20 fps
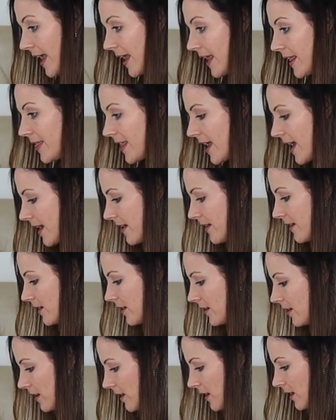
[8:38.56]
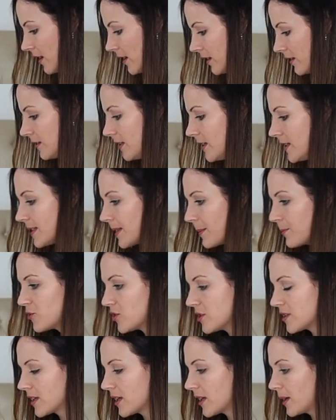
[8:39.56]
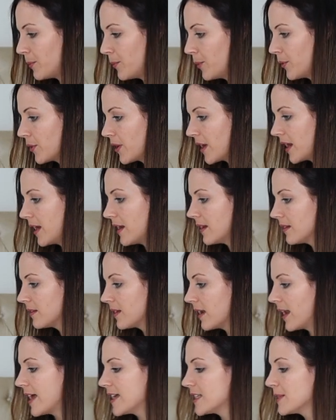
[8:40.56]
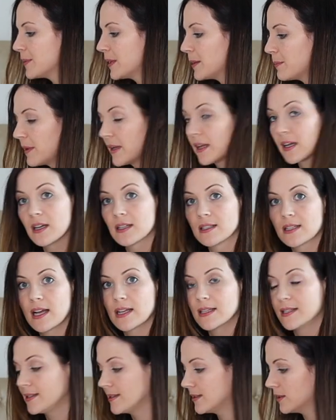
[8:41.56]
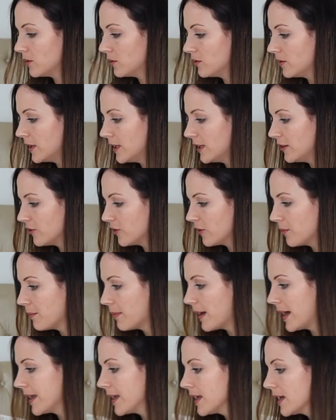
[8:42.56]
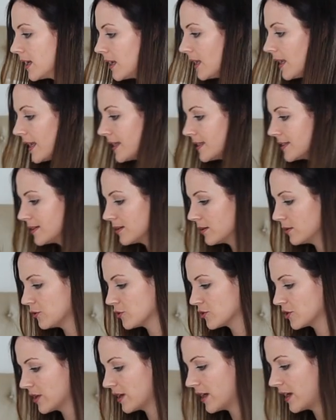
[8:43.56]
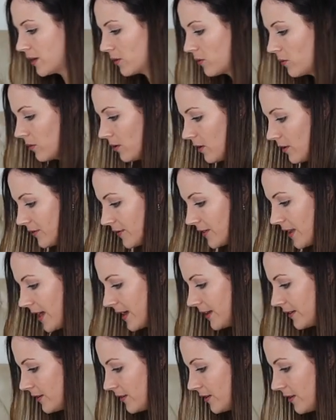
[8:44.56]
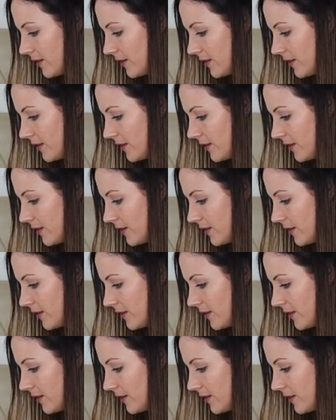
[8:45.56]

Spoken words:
And then this I'm just gonna put in the last minute because I still need my lens solution and all of that.